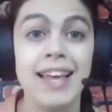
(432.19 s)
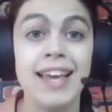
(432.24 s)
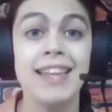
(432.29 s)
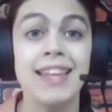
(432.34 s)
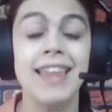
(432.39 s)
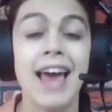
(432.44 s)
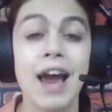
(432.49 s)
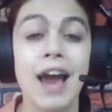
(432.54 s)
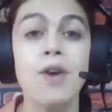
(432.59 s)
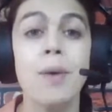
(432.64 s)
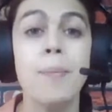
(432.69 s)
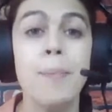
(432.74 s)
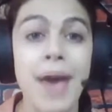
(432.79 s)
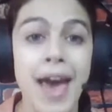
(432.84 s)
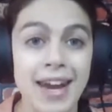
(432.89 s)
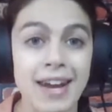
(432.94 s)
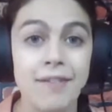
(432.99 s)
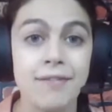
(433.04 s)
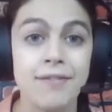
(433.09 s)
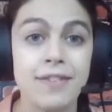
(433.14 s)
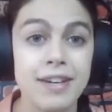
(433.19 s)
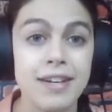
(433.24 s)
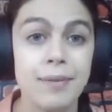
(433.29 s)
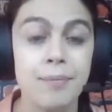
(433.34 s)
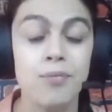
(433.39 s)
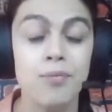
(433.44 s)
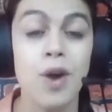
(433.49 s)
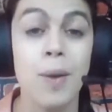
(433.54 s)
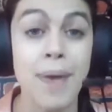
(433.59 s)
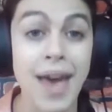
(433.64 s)
Like that
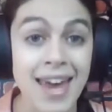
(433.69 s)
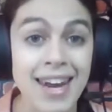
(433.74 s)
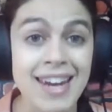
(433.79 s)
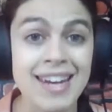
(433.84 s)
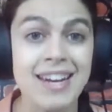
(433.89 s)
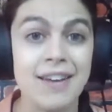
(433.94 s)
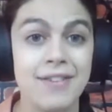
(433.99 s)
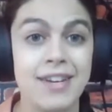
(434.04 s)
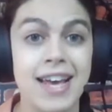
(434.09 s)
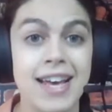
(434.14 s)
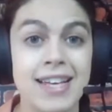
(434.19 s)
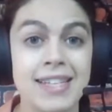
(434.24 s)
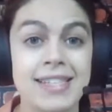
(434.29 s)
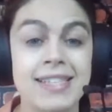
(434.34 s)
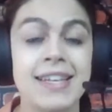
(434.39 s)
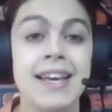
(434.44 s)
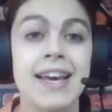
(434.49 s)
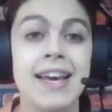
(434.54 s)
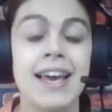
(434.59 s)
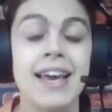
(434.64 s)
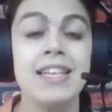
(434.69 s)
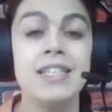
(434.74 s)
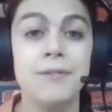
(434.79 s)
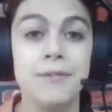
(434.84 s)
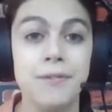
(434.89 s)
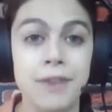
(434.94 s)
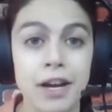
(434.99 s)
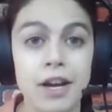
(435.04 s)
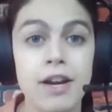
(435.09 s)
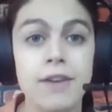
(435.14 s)
repetitiveness is
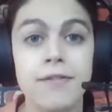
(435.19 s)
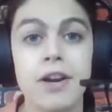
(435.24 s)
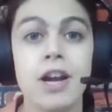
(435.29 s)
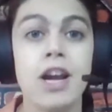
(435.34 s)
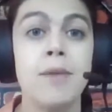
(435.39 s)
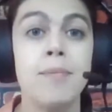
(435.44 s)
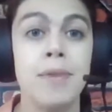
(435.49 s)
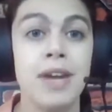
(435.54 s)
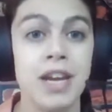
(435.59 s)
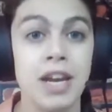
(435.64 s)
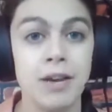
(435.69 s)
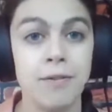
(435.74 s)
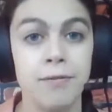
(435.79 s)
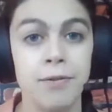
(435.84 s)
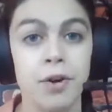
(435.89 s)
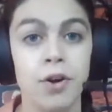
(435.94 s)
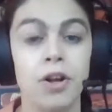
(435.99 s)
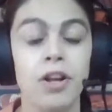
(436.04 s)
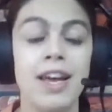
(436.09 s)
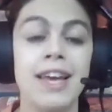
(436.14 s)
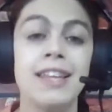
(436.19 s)
very, very meaningful.